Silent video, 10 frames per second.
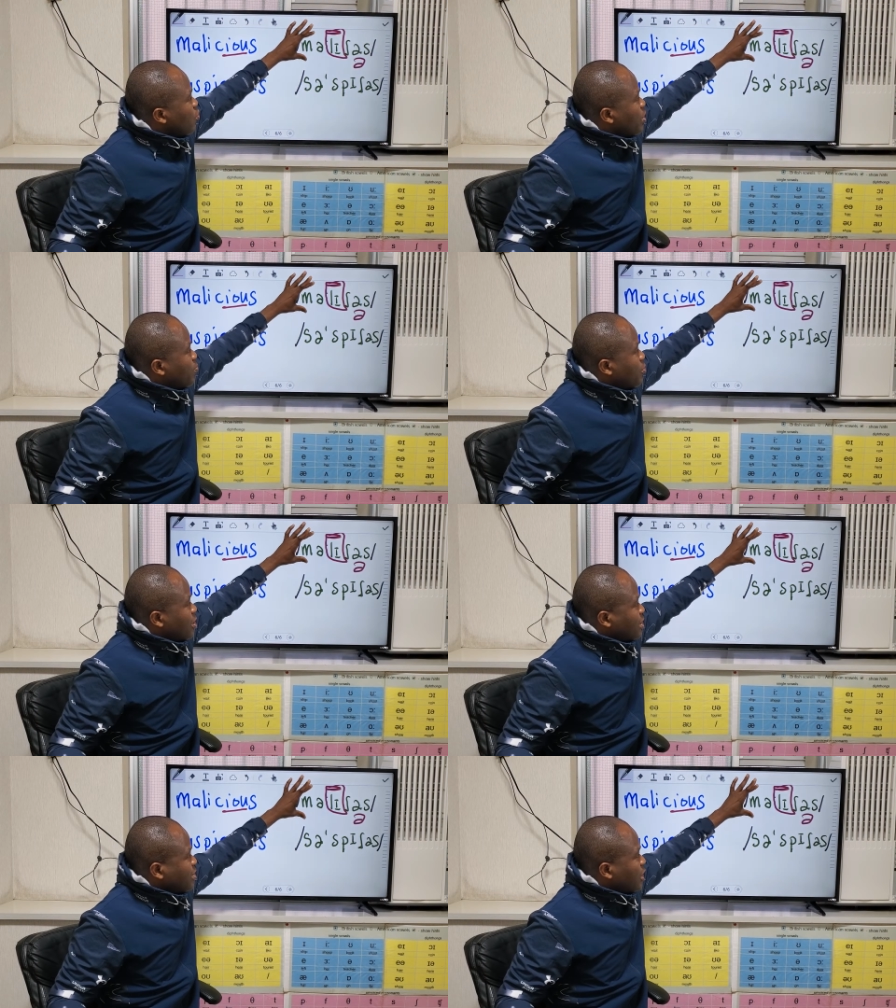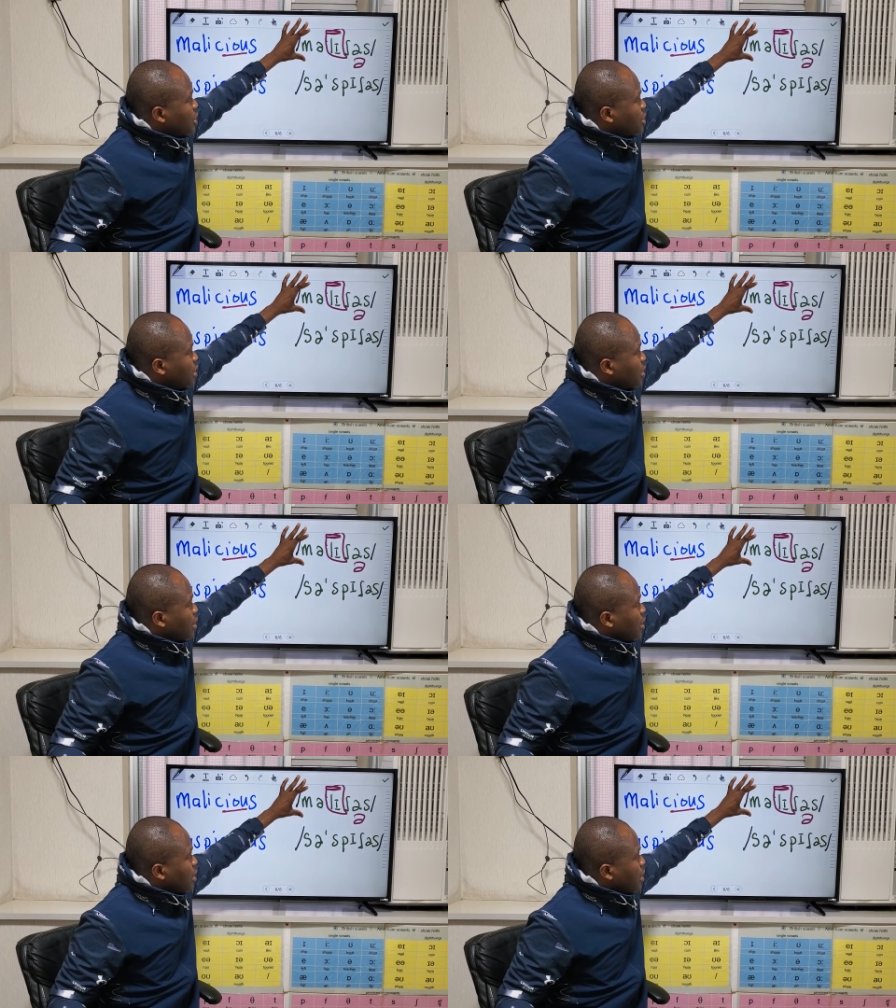with pronunciation.
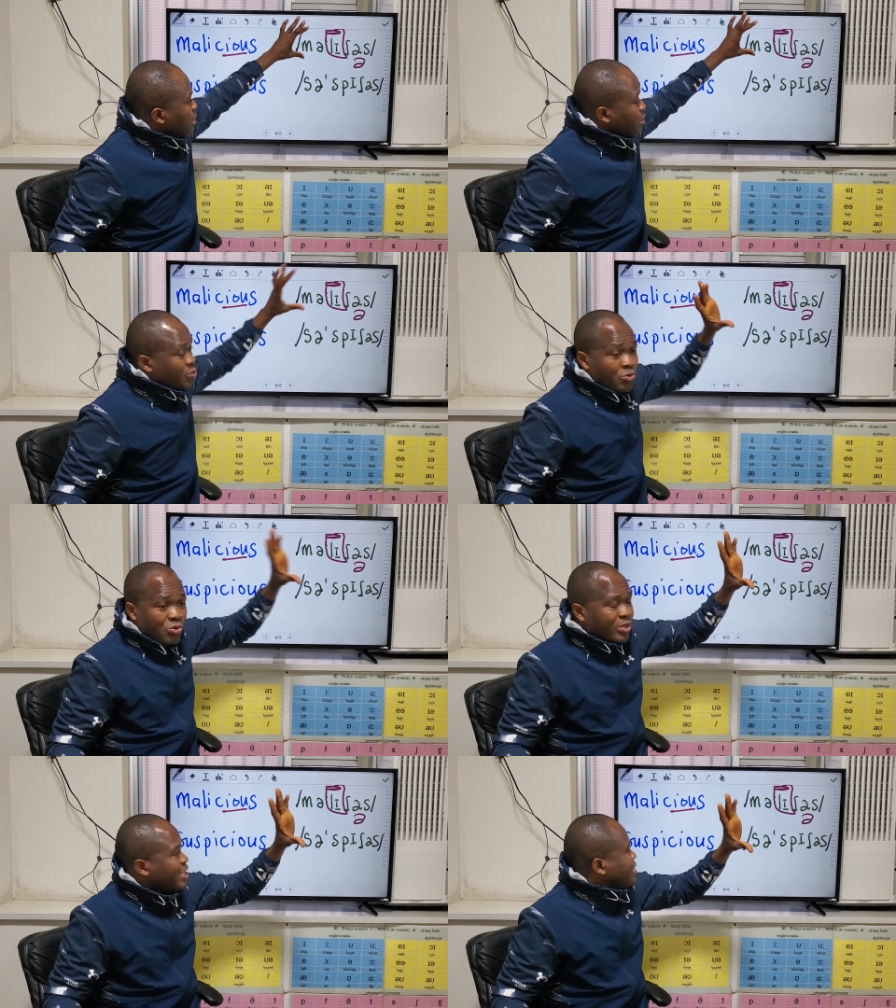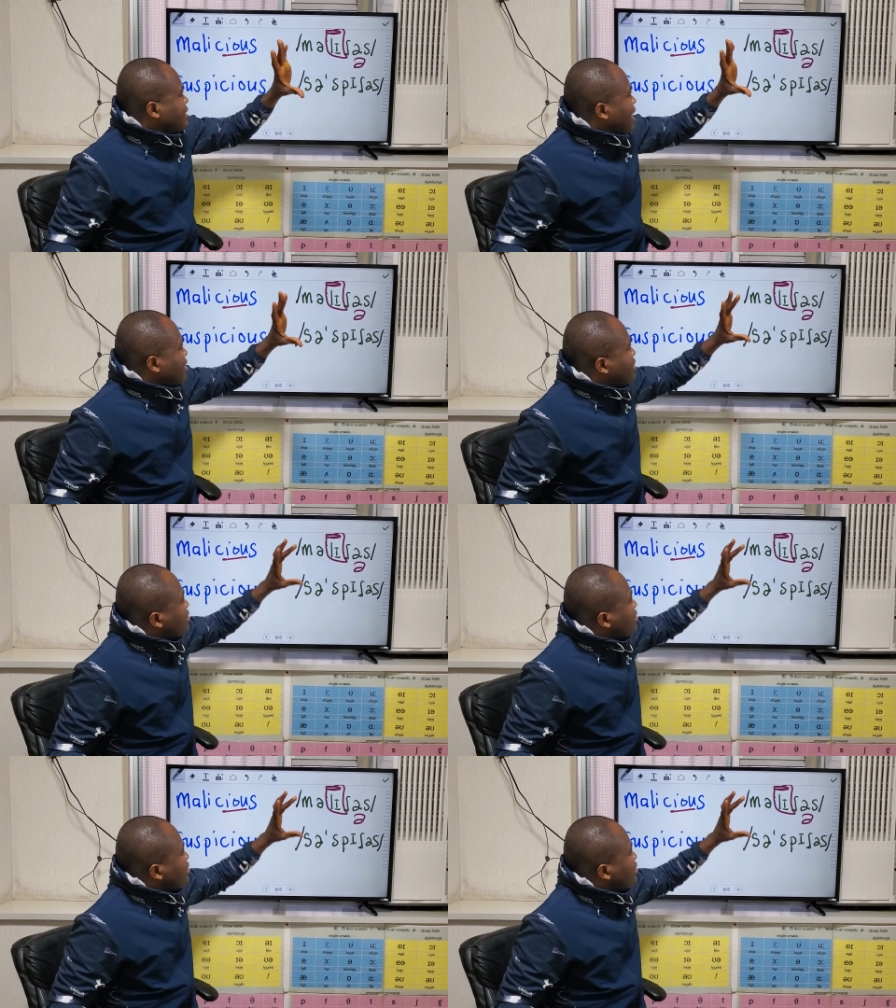The rule is that